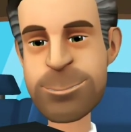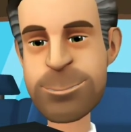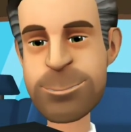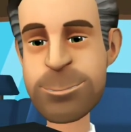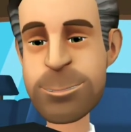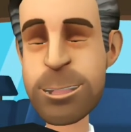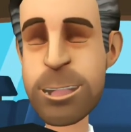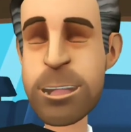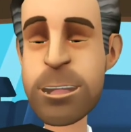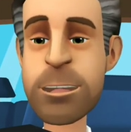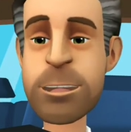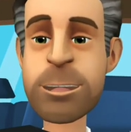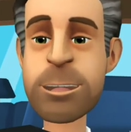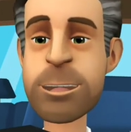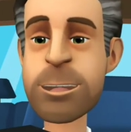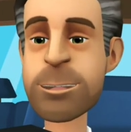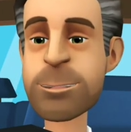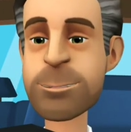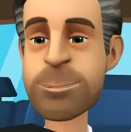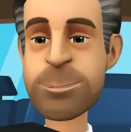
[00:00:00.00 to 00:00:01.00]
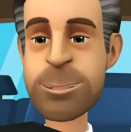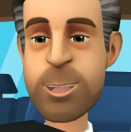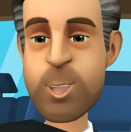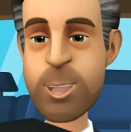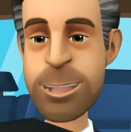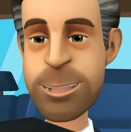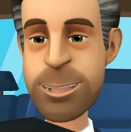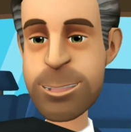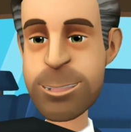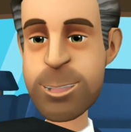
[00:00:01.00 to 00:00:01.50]
In fact, you
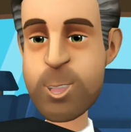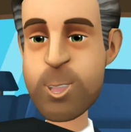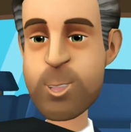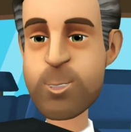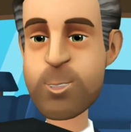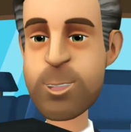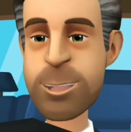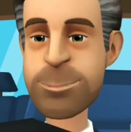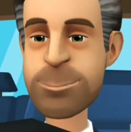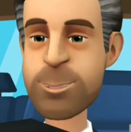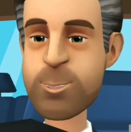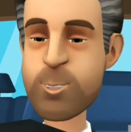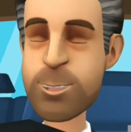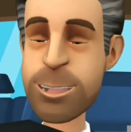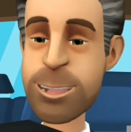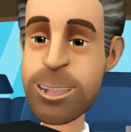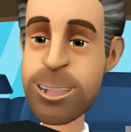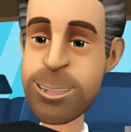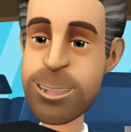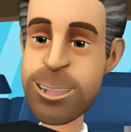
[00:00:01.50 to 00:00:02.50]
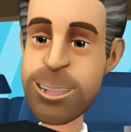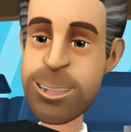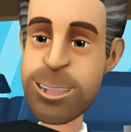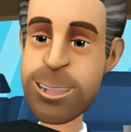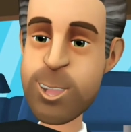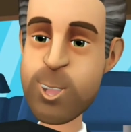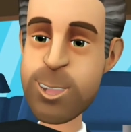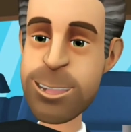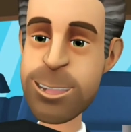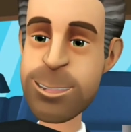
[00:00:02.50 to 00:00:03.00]
can choose from over 800
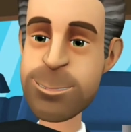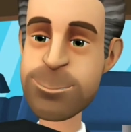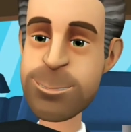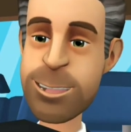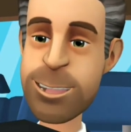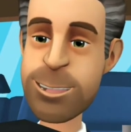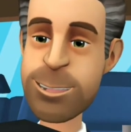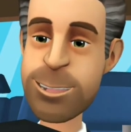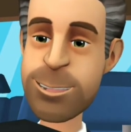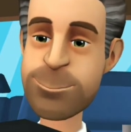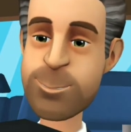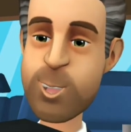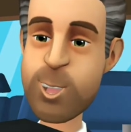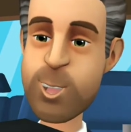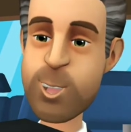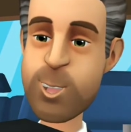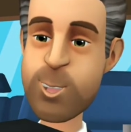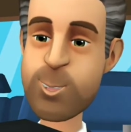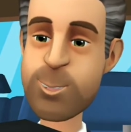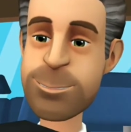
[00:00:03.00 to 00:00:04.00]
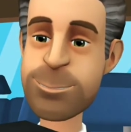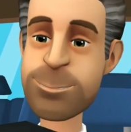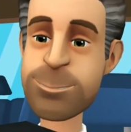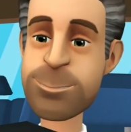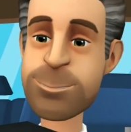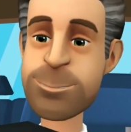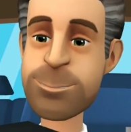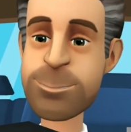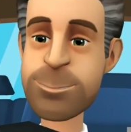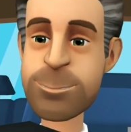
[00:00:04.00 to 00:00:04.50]
unique makes and models.
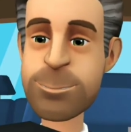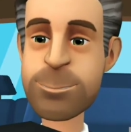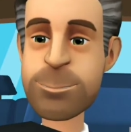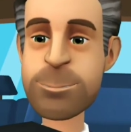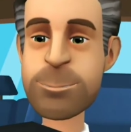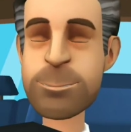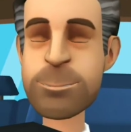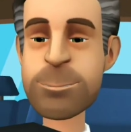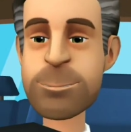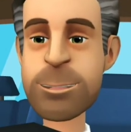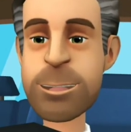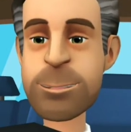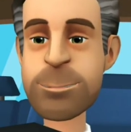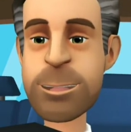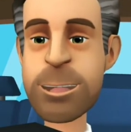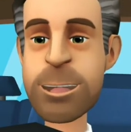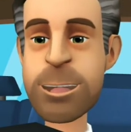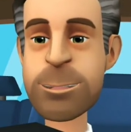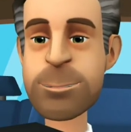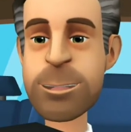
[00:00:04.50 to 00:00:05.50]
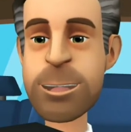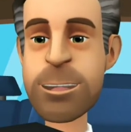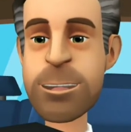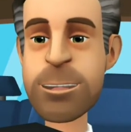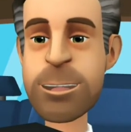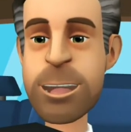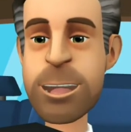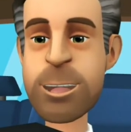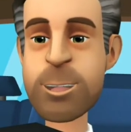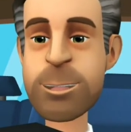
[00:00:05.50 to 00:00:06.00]
The multiple
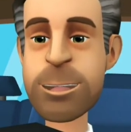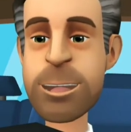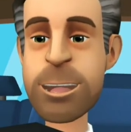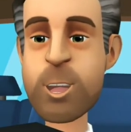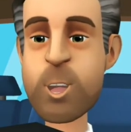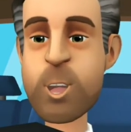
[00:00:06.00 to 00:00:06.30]
filters allow